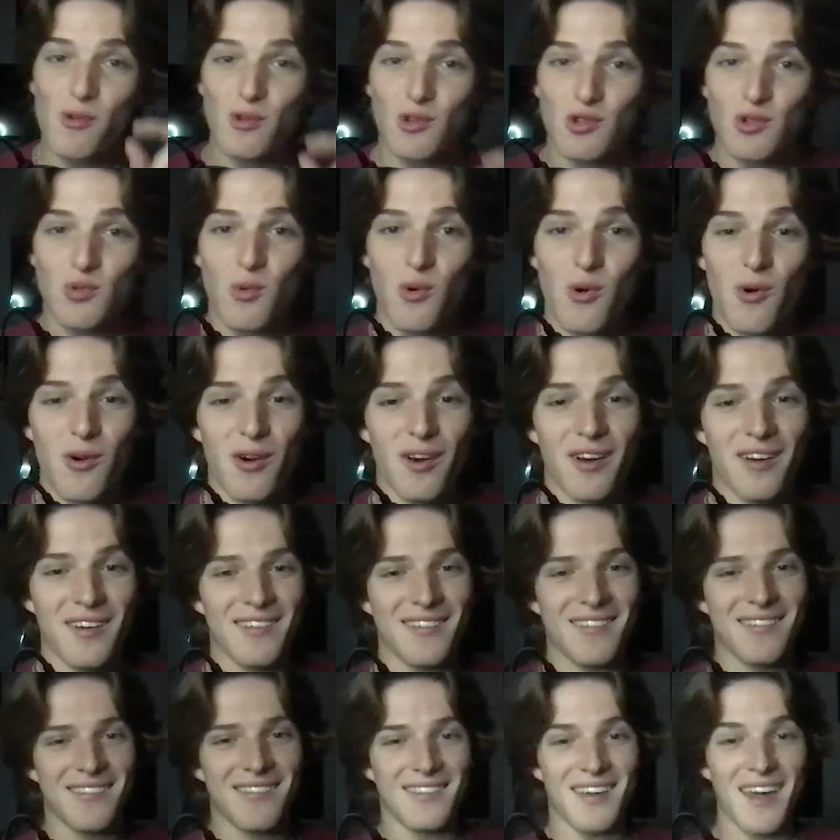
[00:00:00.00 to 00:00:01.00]
wore it.
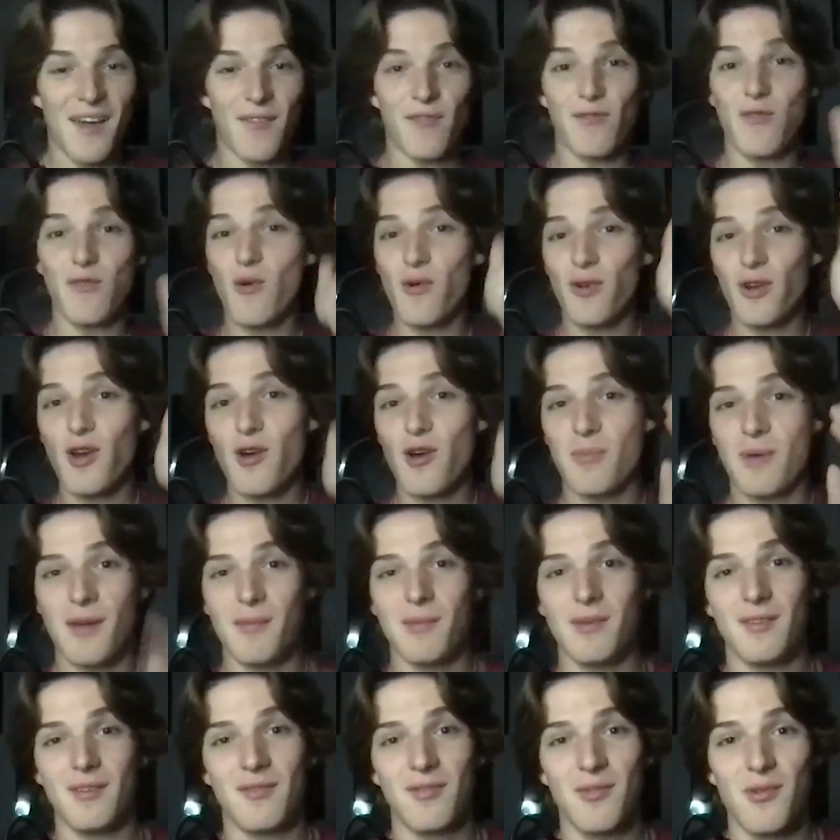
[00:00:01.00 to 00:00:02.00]
Yeah, 4-0,
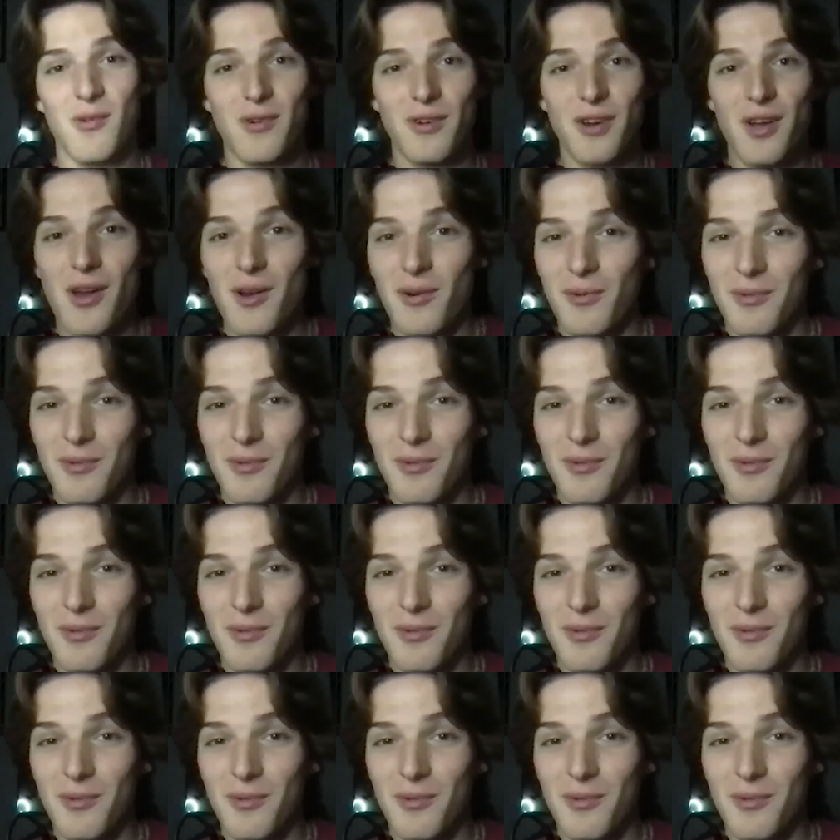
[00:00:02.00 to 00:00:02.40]
baby. 4-0.